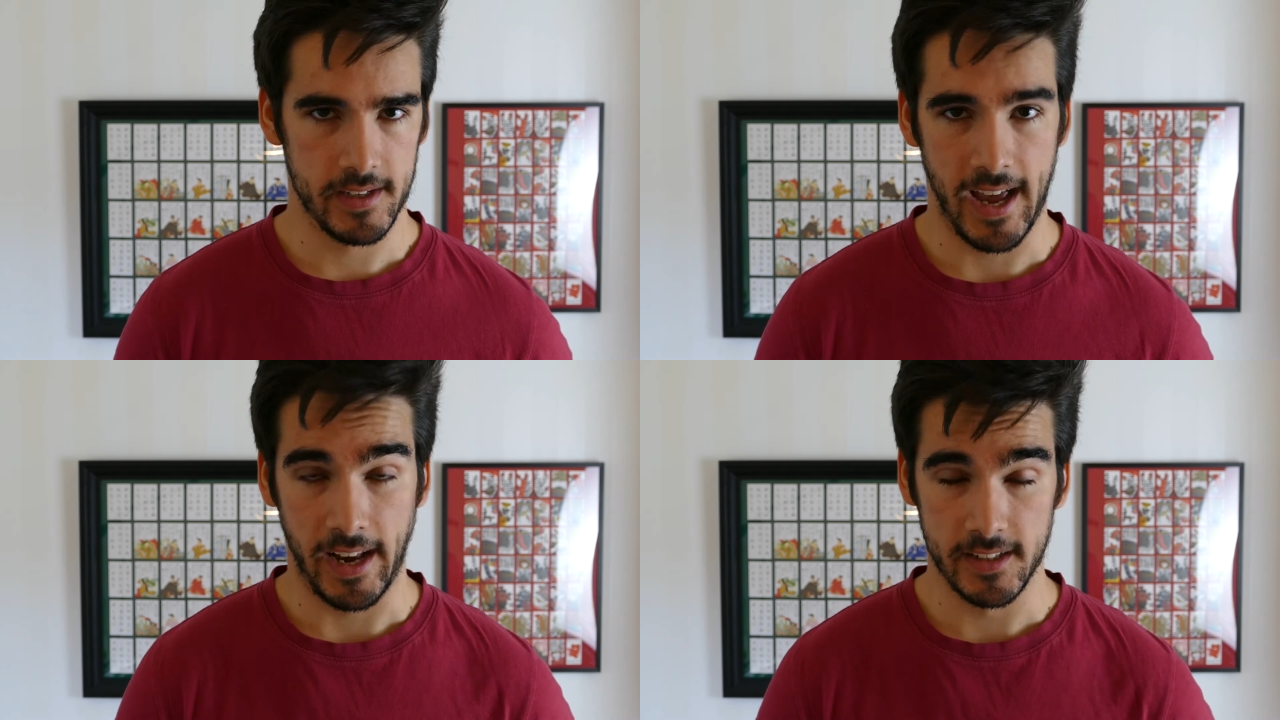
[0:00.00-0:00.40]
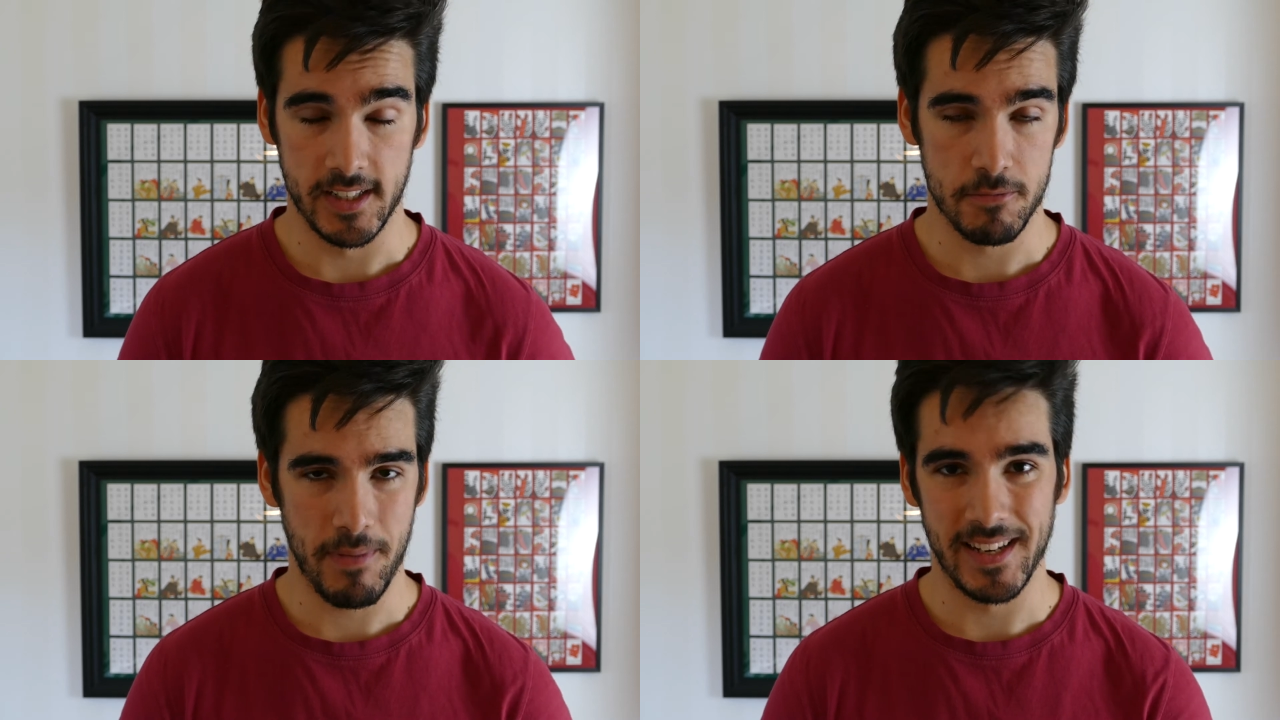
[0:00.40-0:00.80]
and
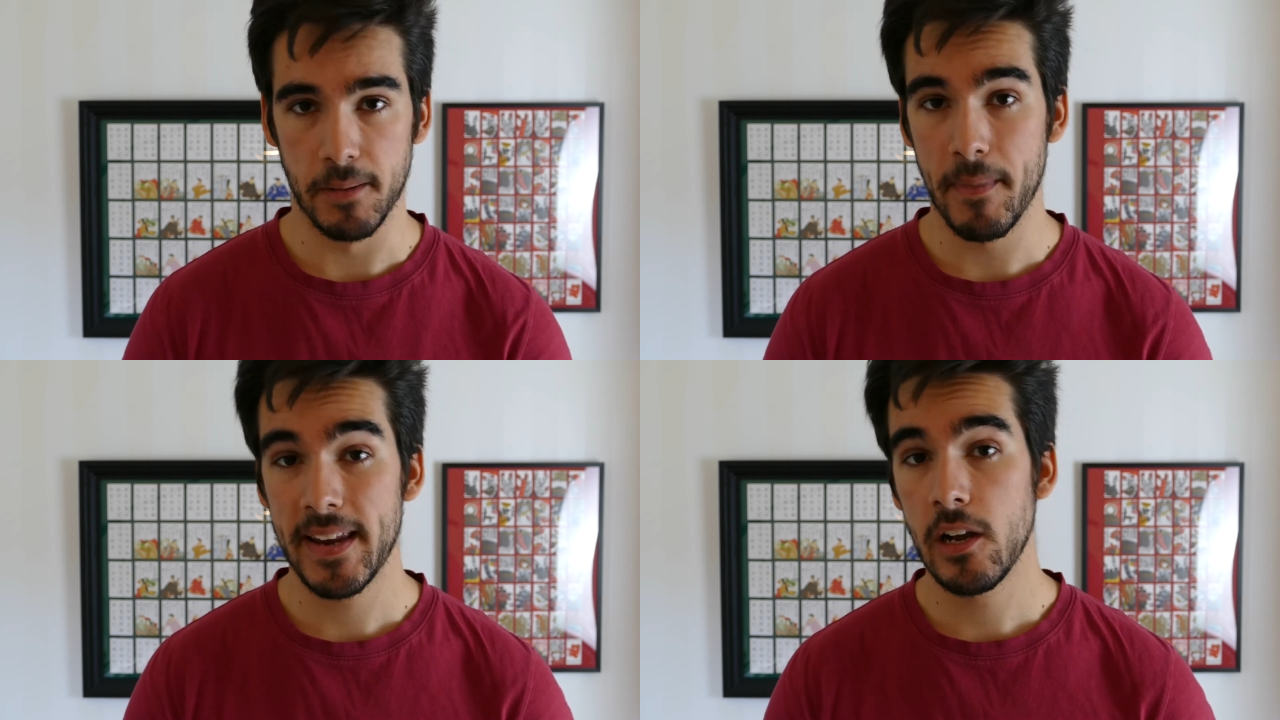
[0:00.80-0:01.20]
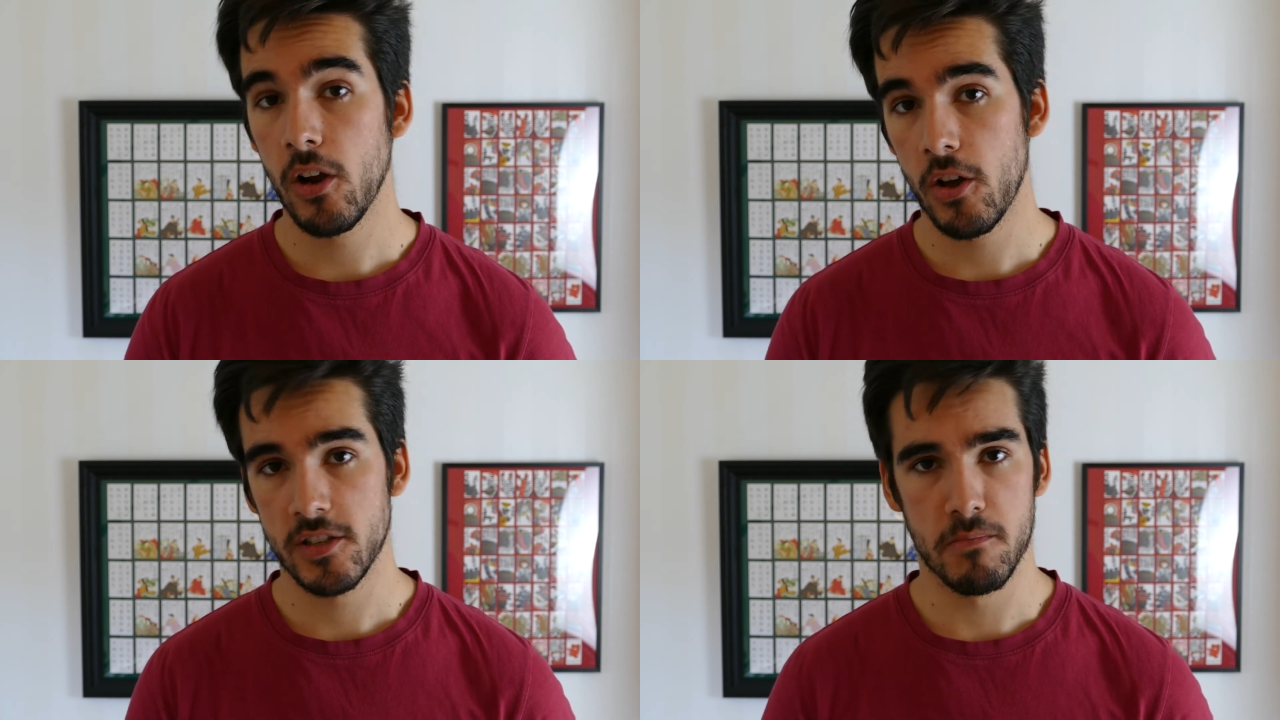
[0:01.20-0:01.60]
despite the many
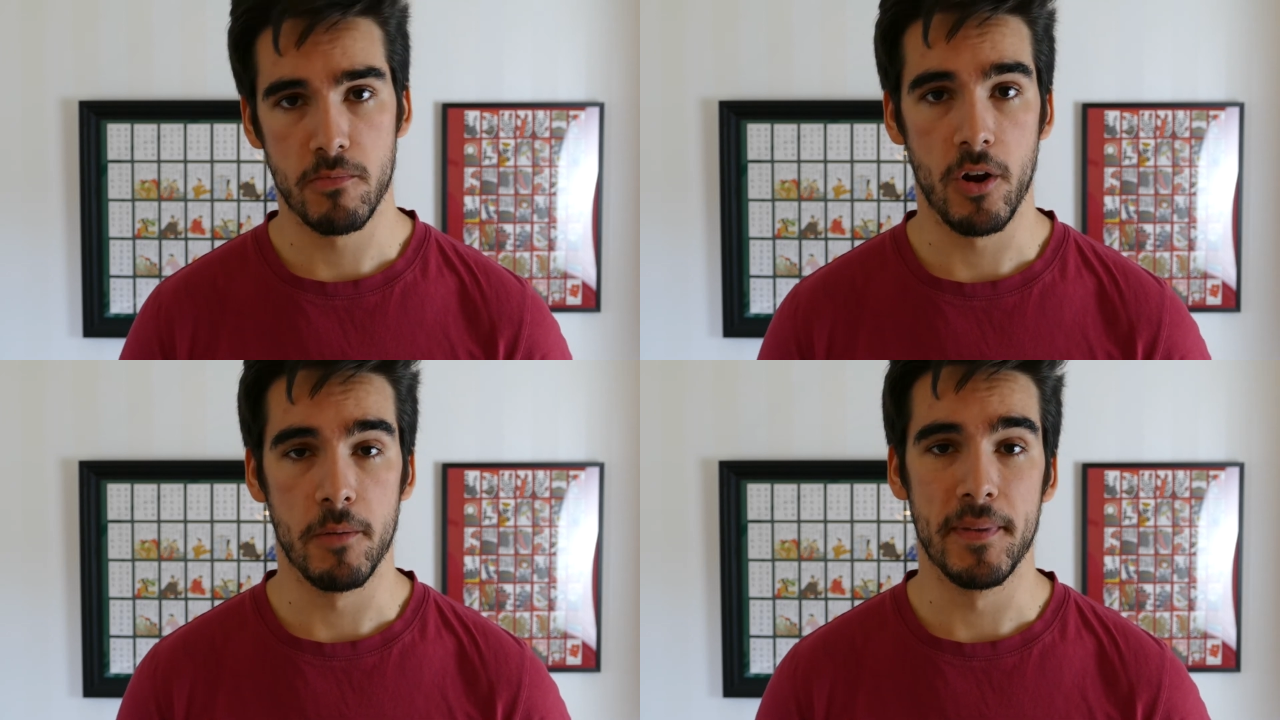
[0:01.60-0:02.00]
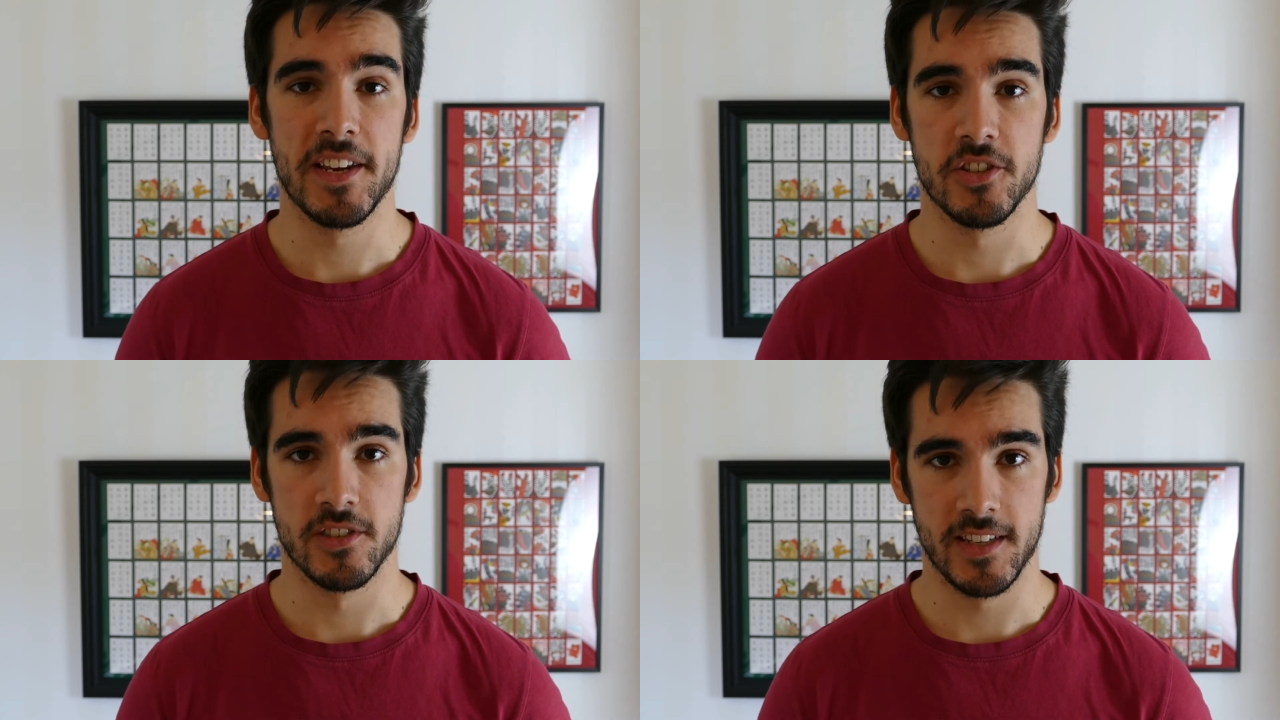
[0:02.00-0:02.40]
laws and
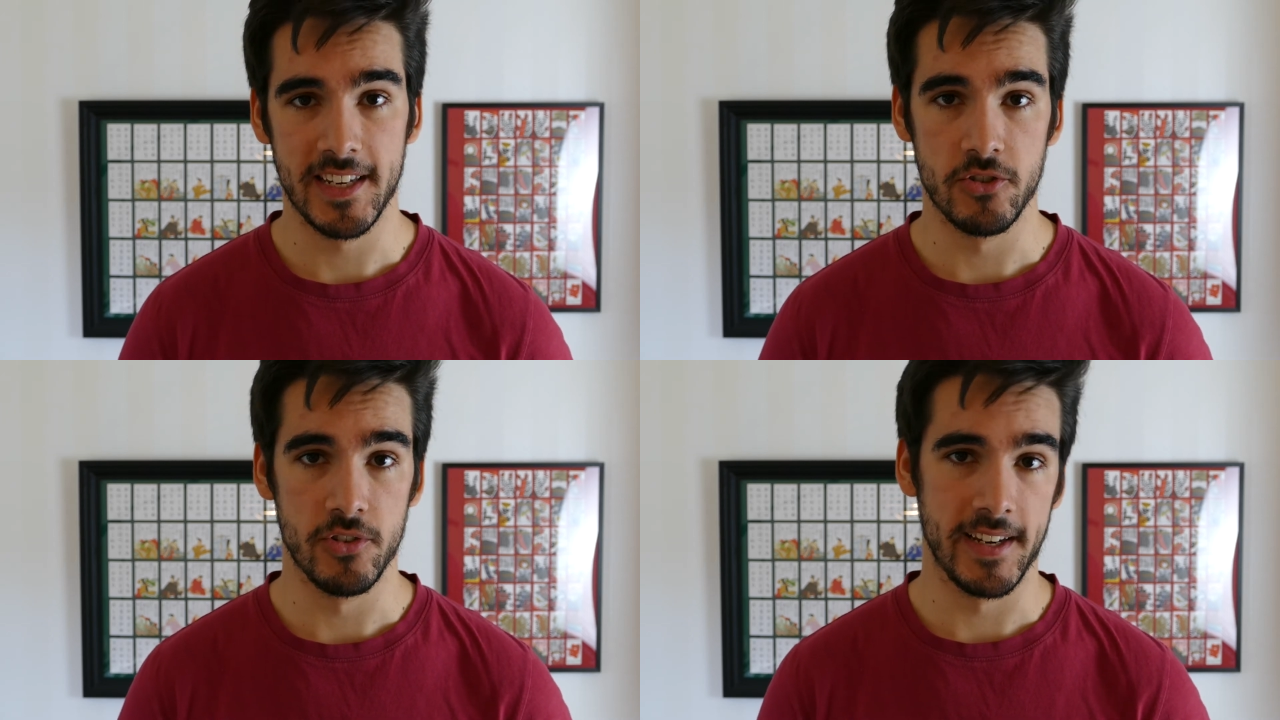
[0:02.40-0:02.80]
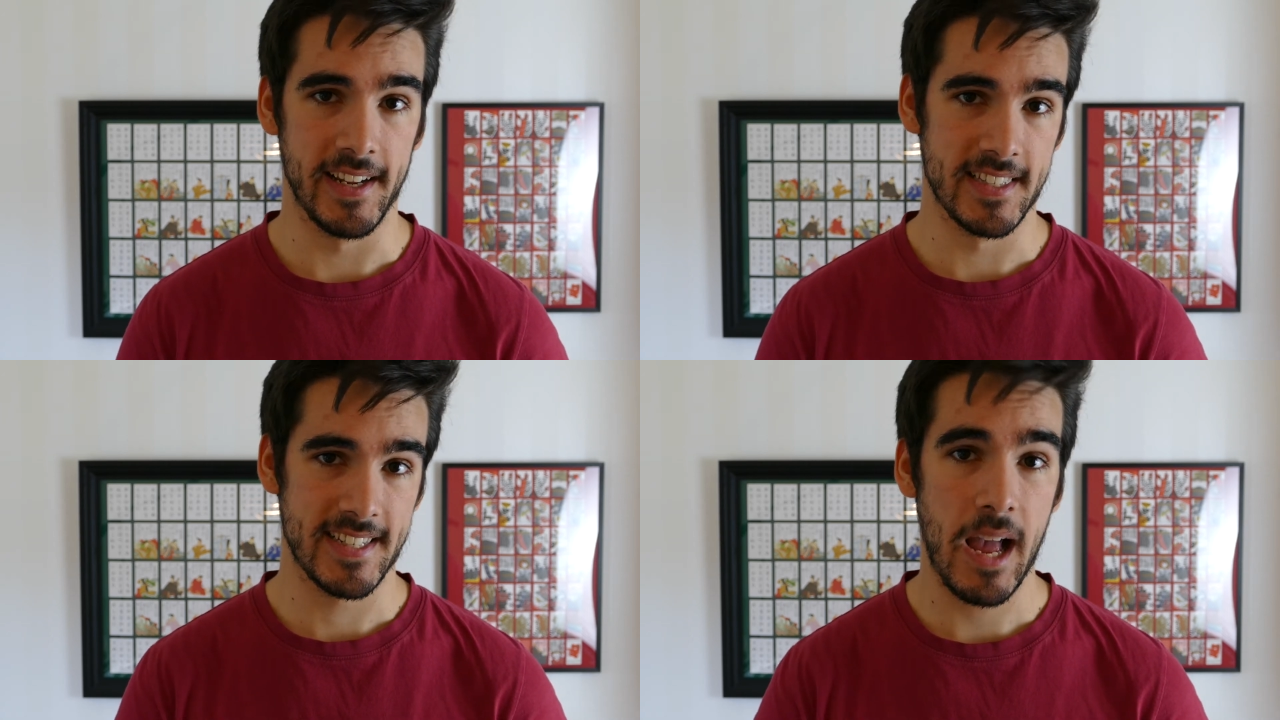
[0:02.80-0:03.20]
prohibitions issued
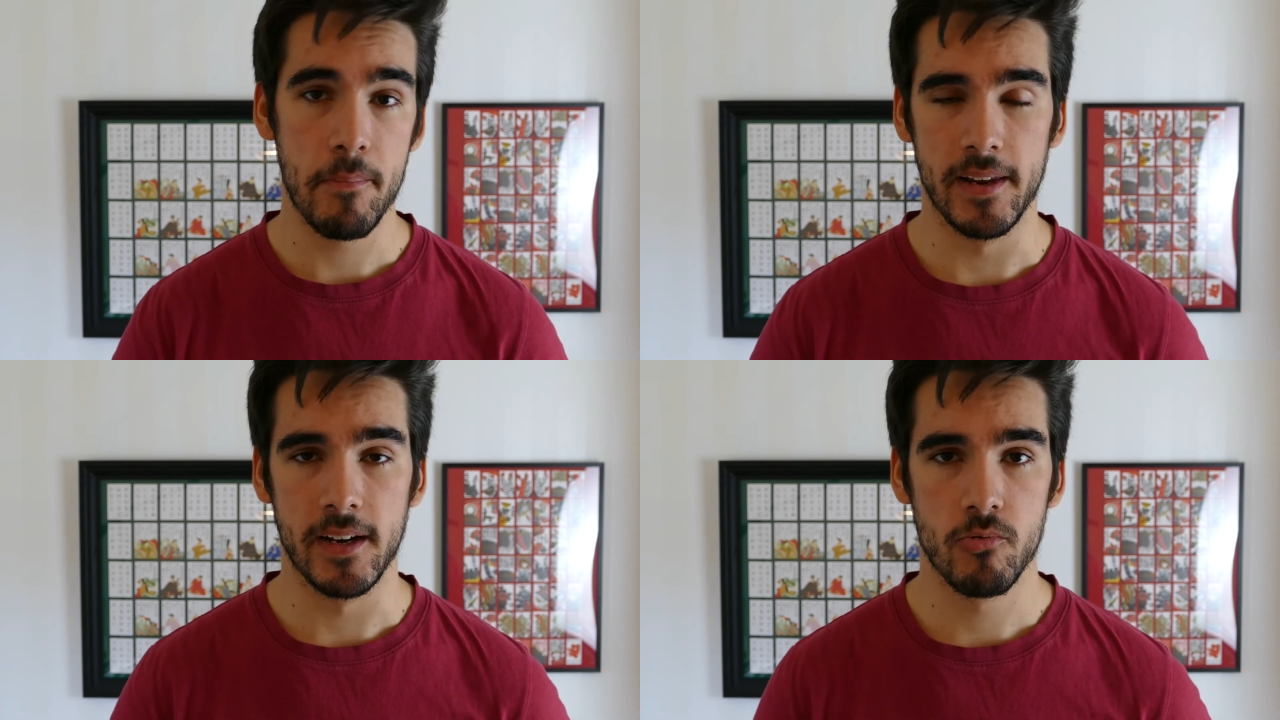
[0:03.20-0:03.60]
against gambling,